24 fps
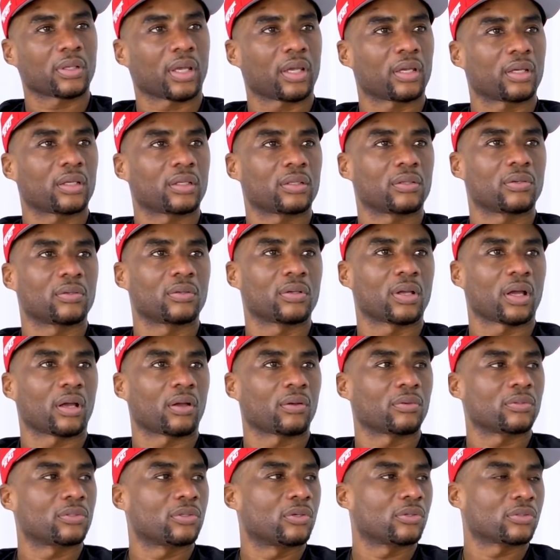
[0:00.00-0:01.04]
Like, I
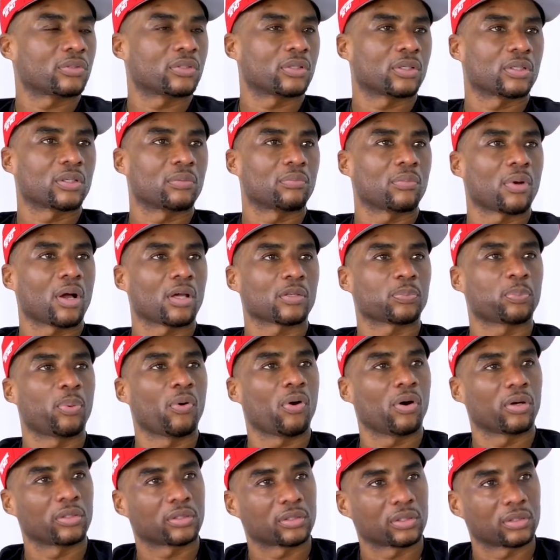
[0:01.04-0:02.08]
don't know, you go sit on your mom's
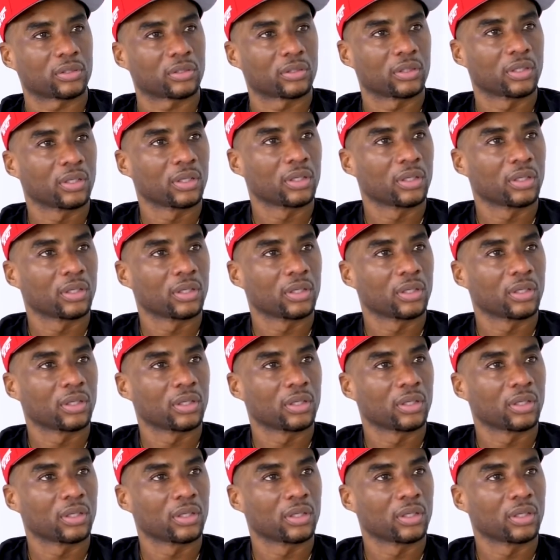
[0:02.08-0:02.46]
porch in